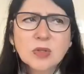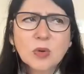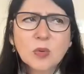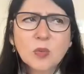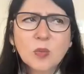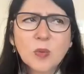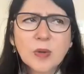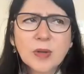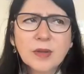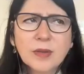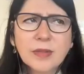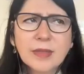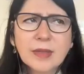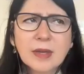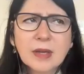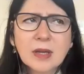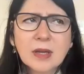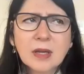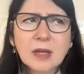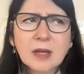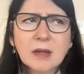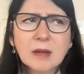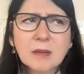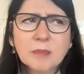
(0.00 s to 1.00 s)
will
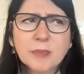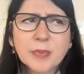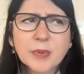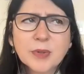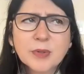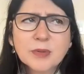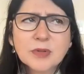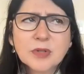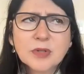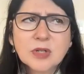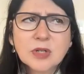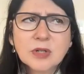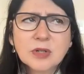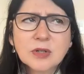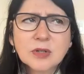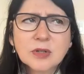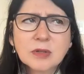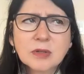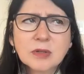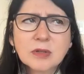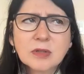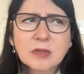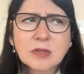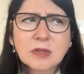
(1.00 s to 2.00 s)
the
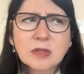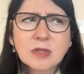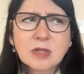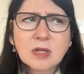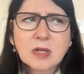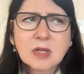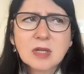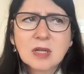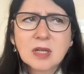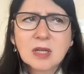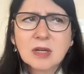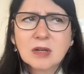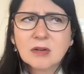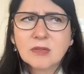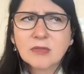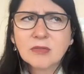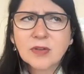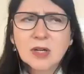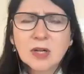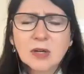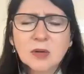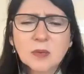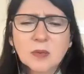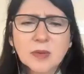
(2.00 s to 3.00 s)
boosters
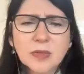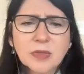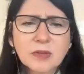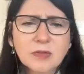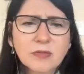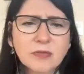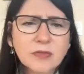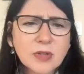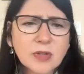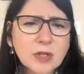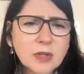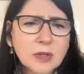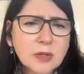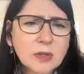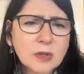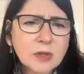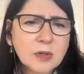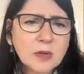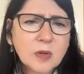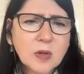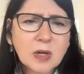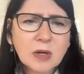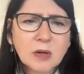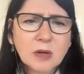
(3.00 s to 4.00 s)
interfere with the
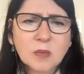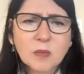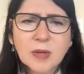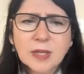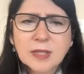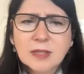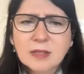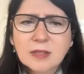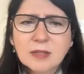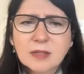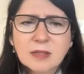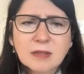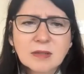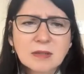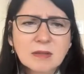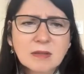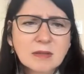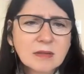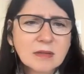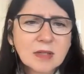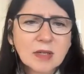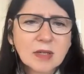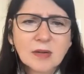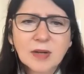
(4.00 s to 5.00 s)
flu, or what's
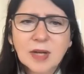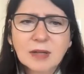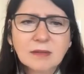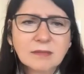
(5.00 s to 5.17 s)
okay?